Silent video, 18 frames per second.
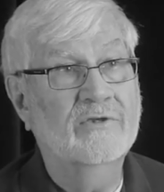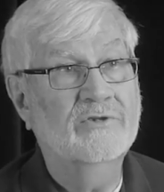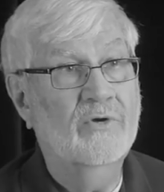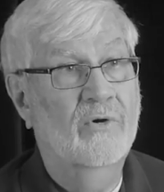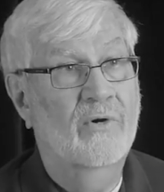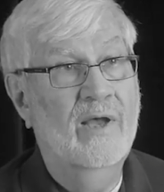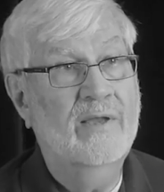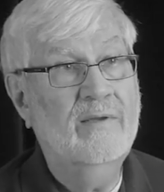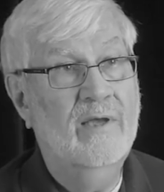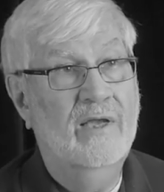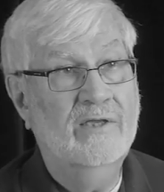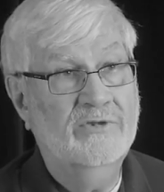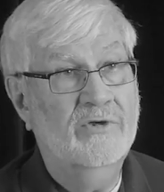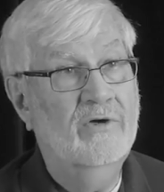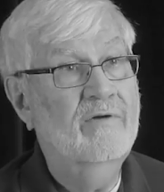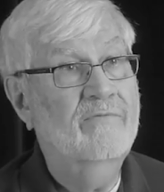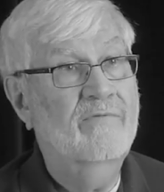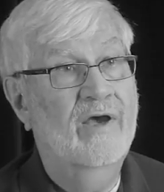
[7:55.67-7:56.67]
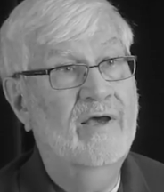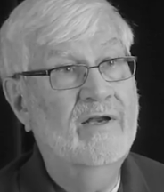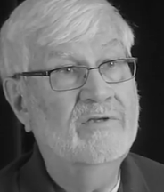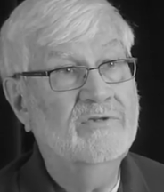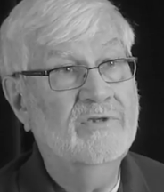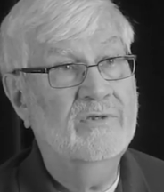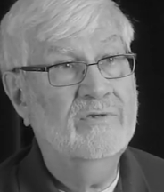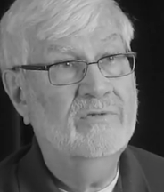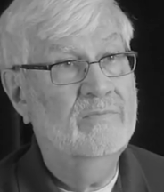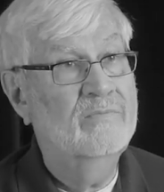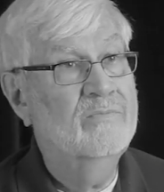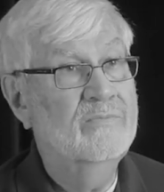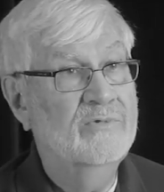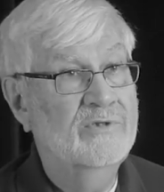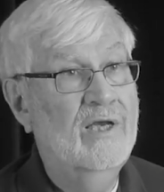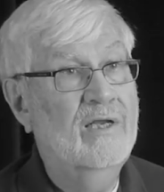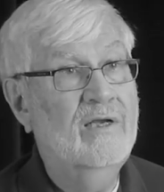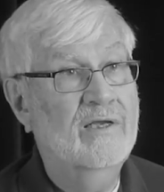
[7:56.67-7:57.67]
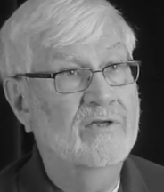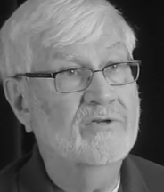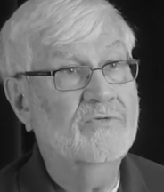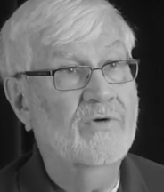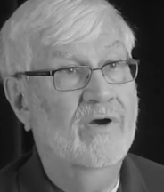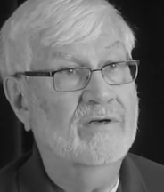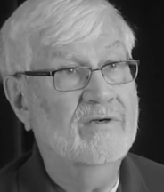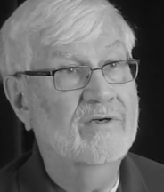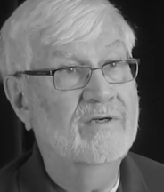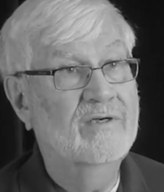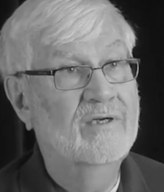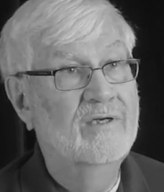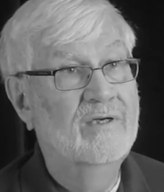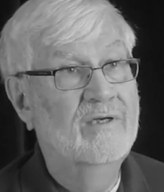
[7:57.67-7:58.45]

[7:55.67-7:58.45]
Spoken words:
So I got certified as a sailing instructor,